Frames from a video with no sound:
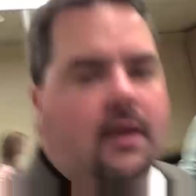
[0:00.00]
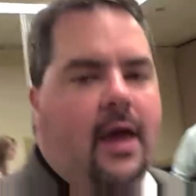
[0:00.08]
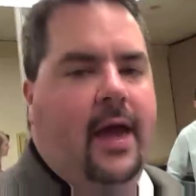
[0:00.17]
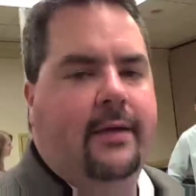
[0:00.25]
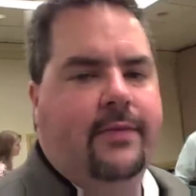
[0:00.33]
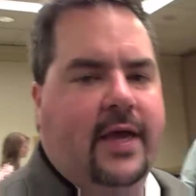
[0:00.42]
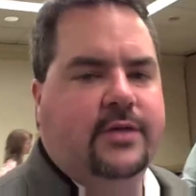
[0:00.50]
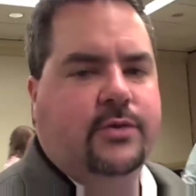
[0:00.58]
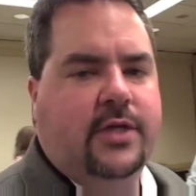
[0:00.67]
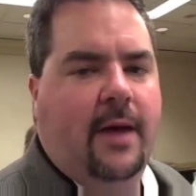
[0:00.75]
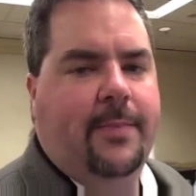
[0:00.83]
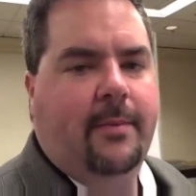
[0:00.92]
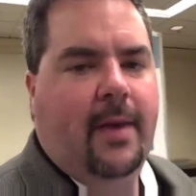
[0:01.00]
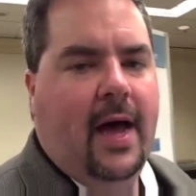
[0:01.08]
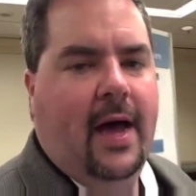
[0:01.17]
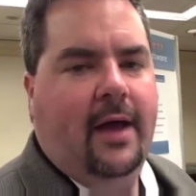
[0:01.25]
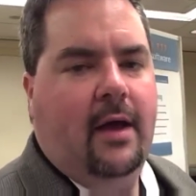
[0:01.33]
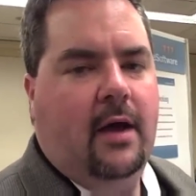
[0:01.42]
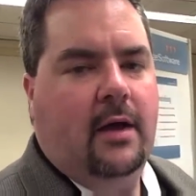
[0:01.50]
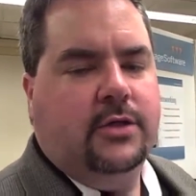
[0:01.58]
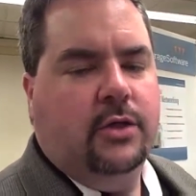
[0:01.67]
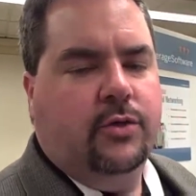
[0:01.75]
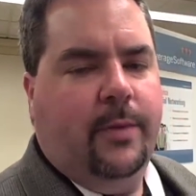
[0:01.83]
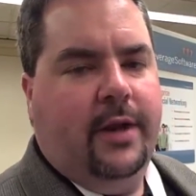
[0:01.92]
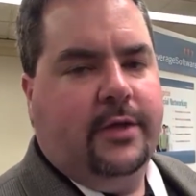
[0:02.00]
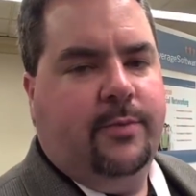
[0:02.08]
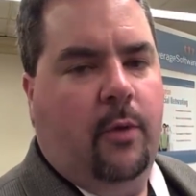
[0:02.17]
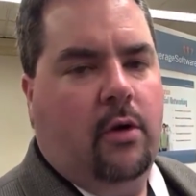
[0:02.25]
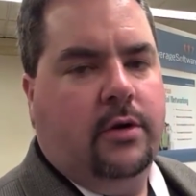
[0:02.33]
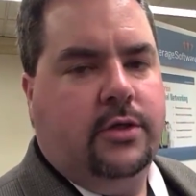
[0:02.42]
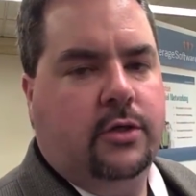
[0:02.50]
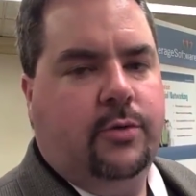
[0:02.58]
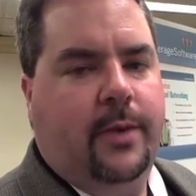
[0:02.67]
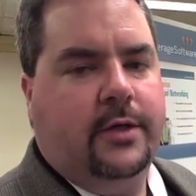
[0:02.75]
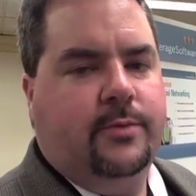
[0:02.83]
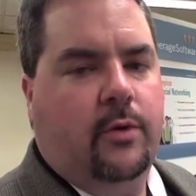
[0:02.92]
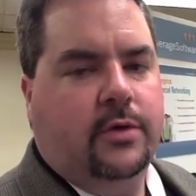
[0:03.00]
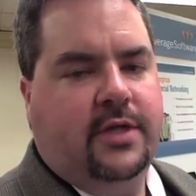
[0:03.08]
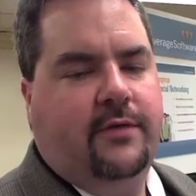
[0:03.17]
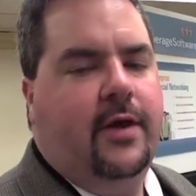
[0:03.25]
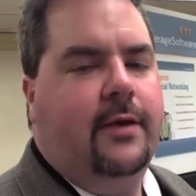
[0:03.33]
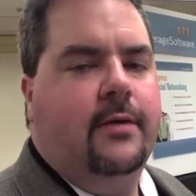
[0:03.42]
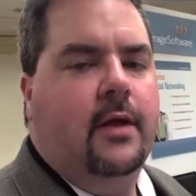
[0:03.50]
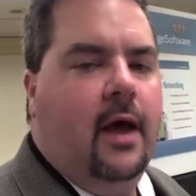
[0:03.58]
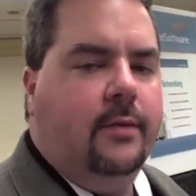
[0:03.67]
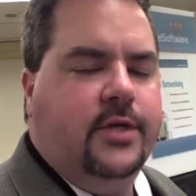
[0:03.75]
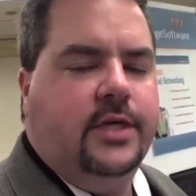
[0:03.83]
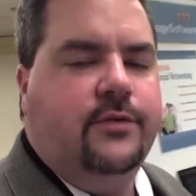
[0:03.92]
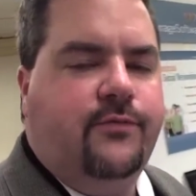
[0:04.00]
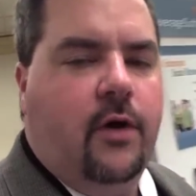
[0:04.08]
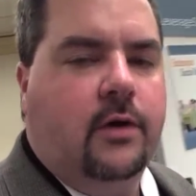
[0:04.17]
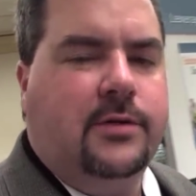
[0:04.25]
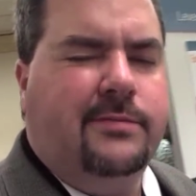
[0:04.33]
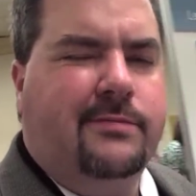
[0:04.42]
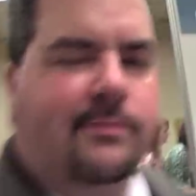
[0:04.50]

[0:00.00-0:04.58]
Hey, thanks for stopping by Social Media Explorer and Social Media Explorer TV. I'm Jason Falls.